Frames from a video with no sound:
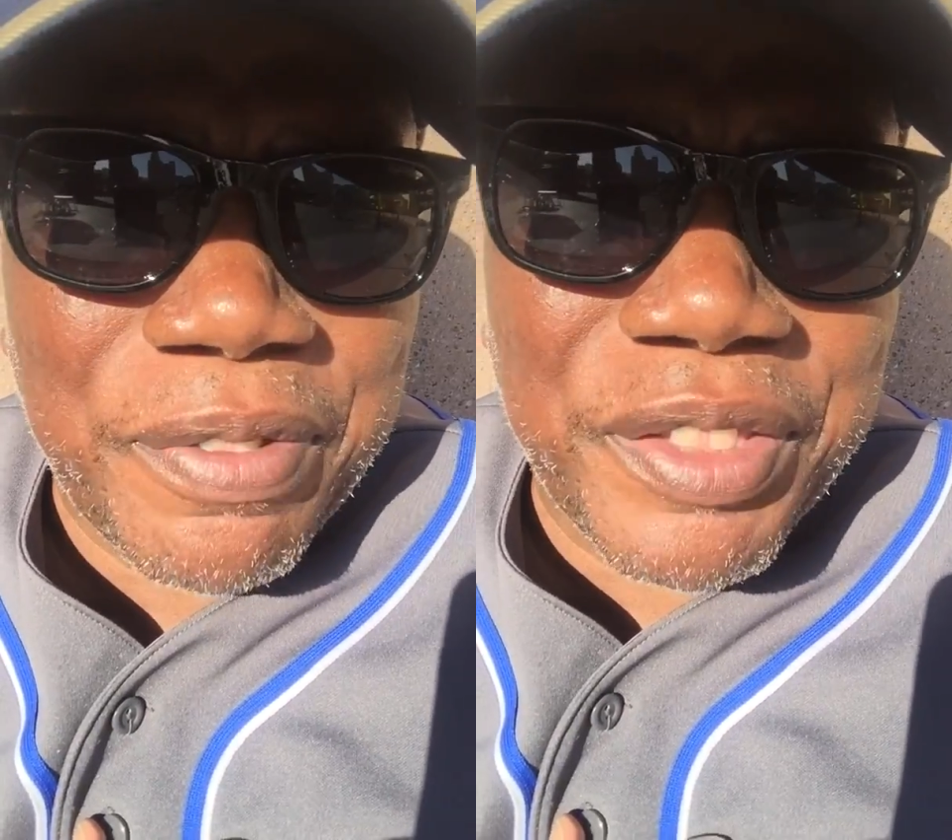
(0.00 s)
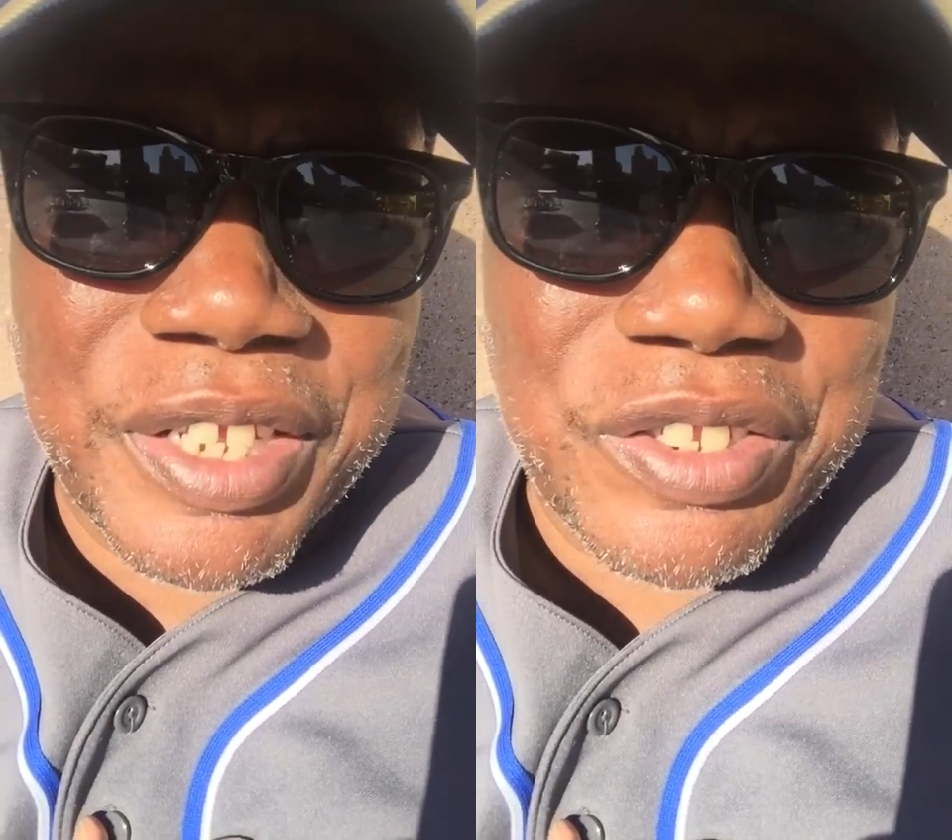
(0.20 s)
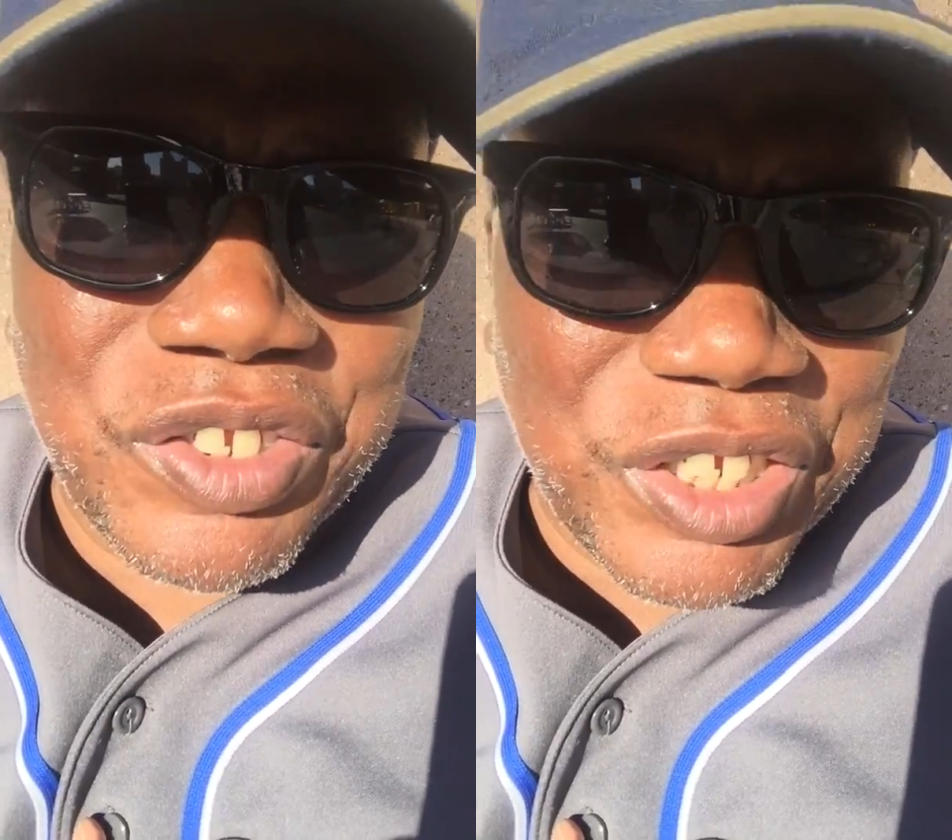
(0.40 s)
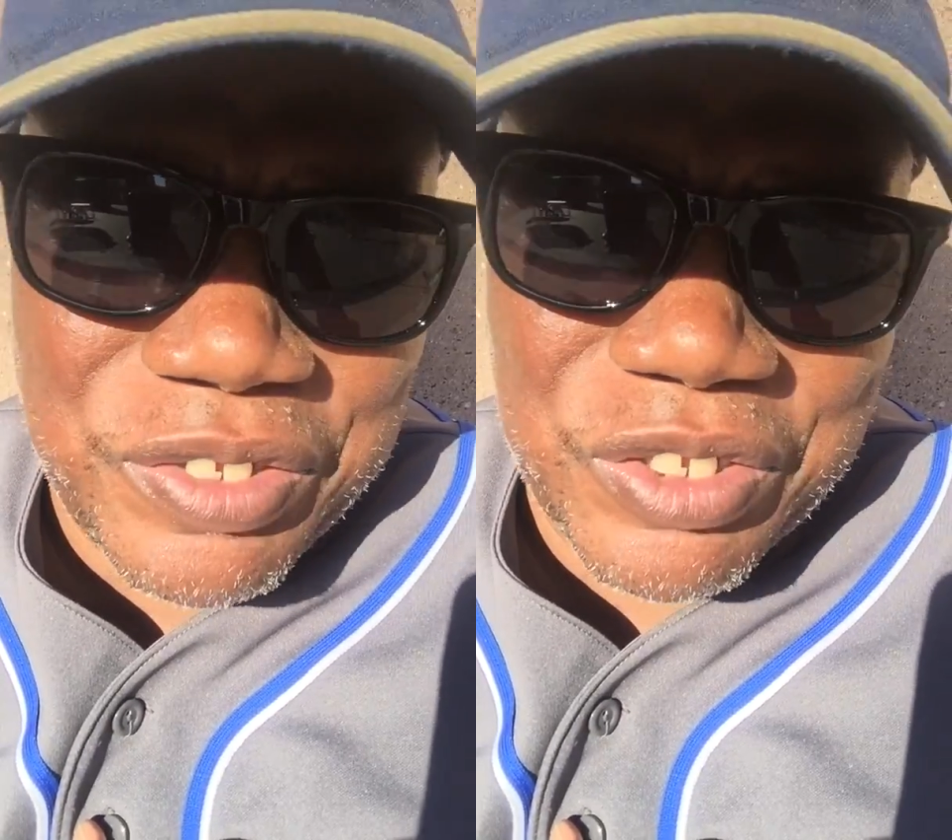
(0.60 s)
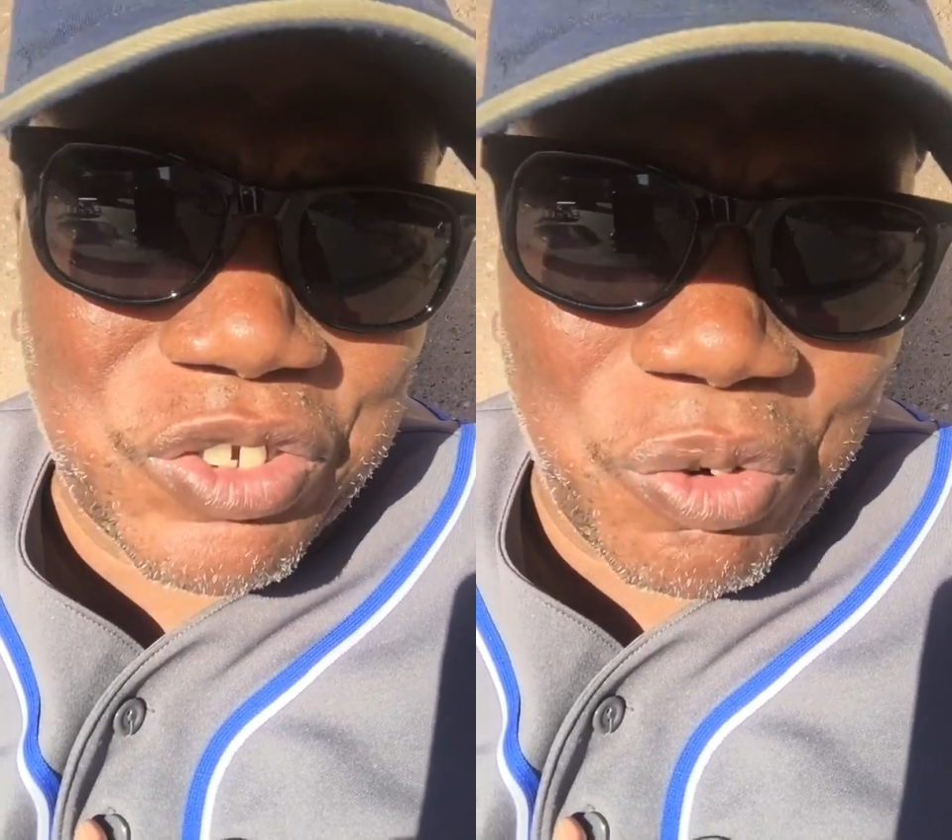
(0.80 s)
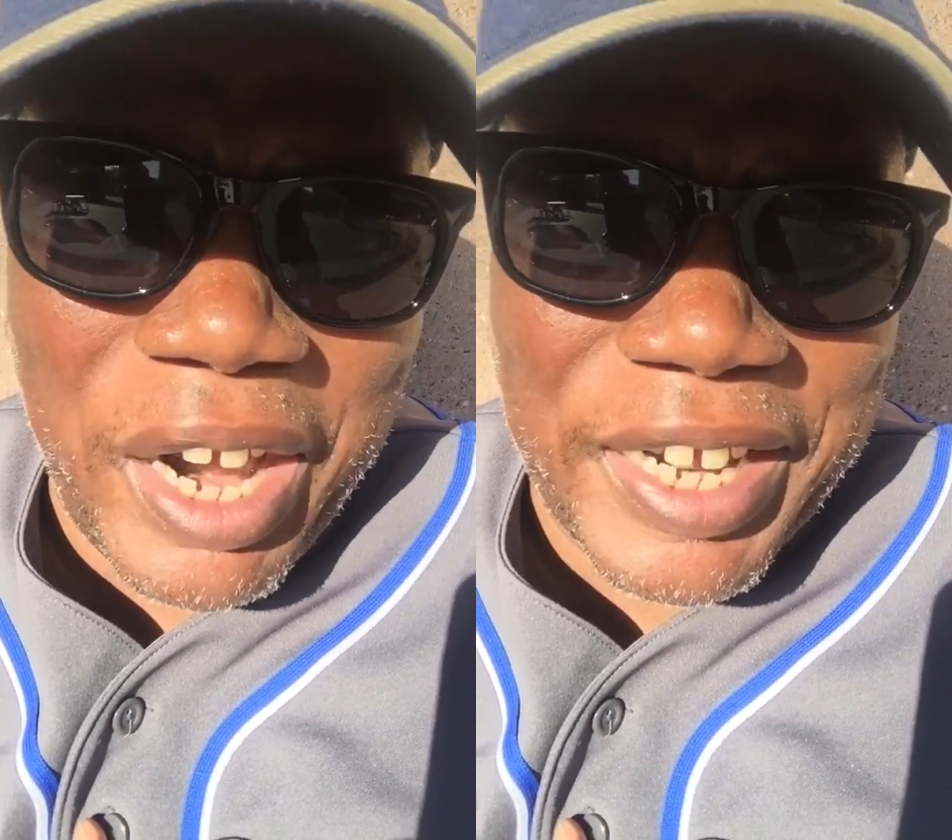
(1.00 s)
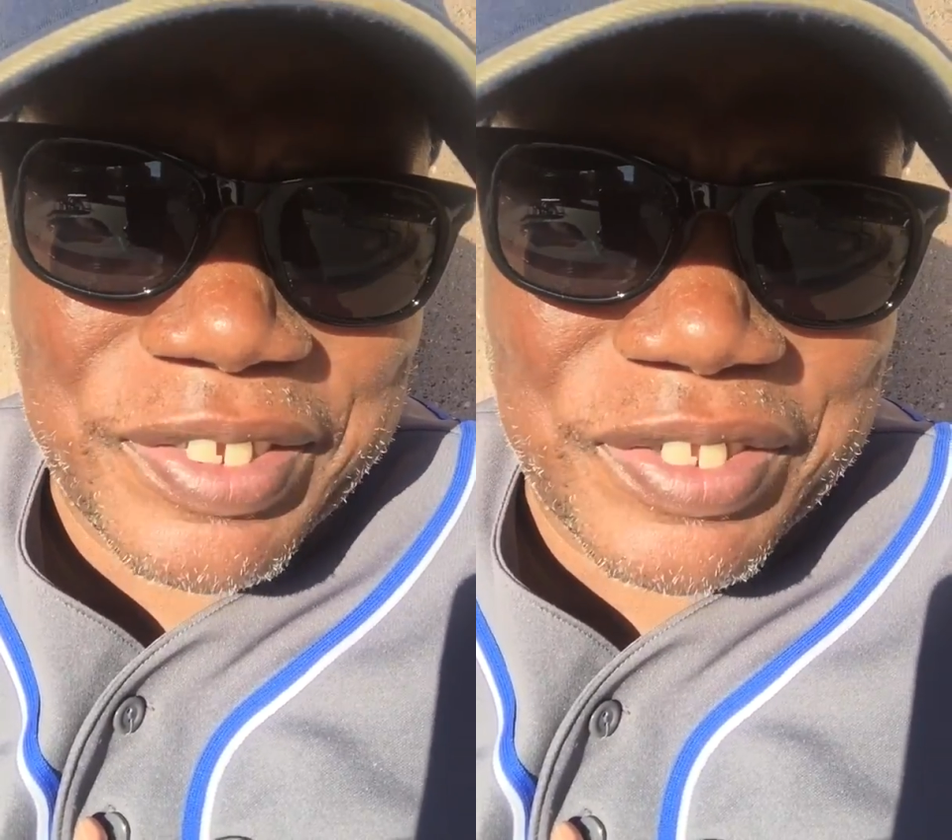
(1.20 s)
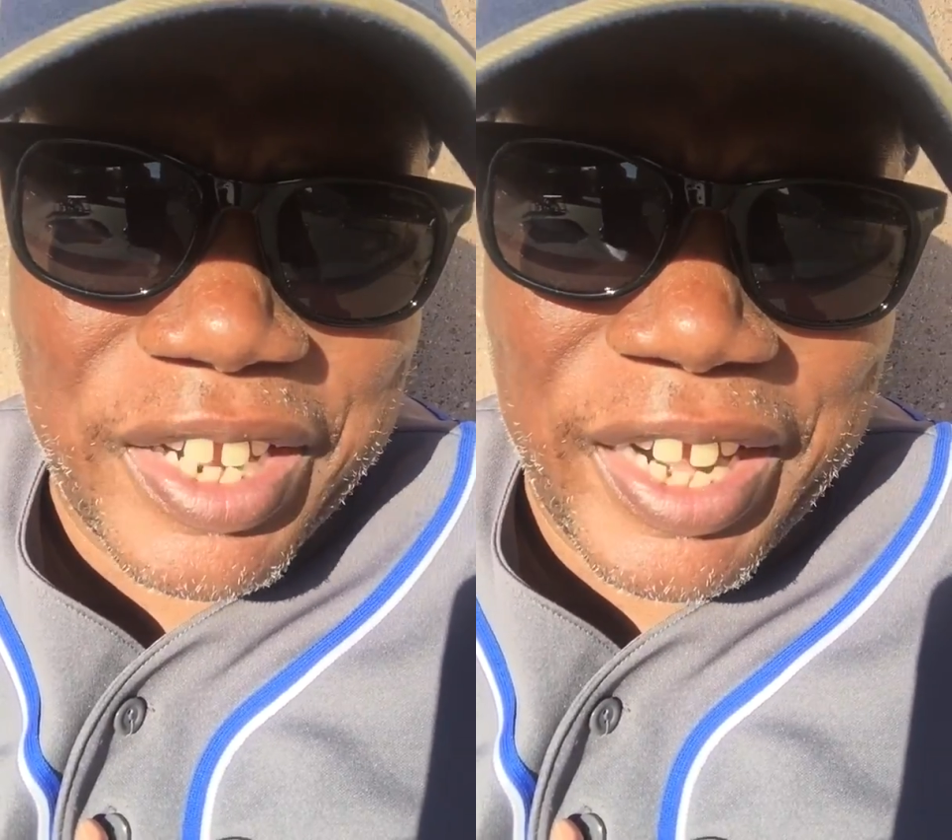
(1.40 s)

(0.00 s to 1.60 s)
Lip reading: than Jesus Christ.